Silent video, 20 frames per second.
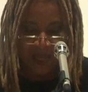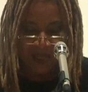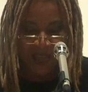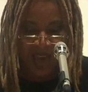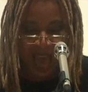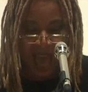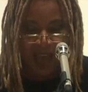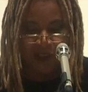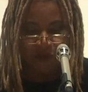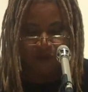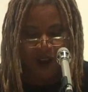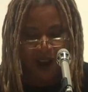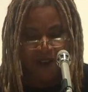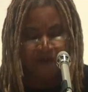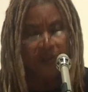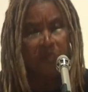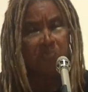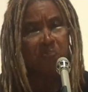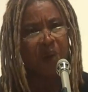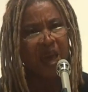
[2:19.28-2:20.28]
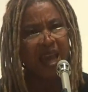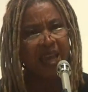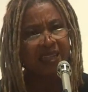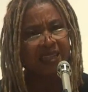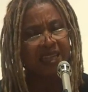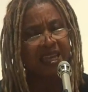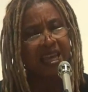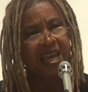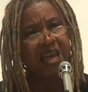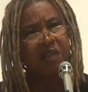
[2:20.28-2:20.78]
that Reverend
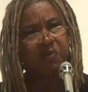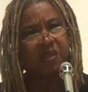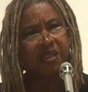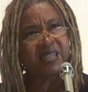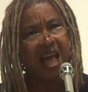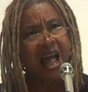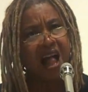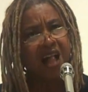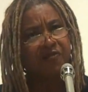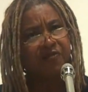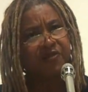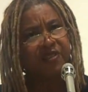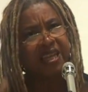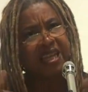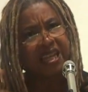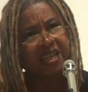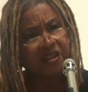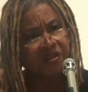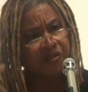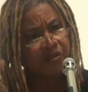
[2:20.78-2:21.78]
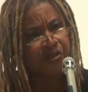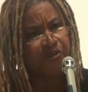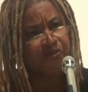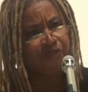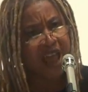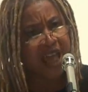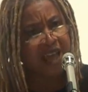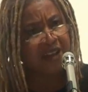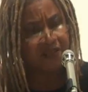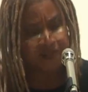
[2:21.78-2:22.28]
Pinckney himself didn't
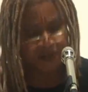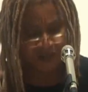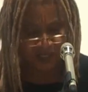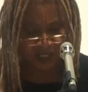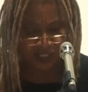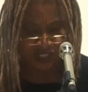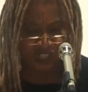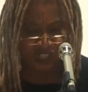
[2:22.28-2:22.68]
threaten the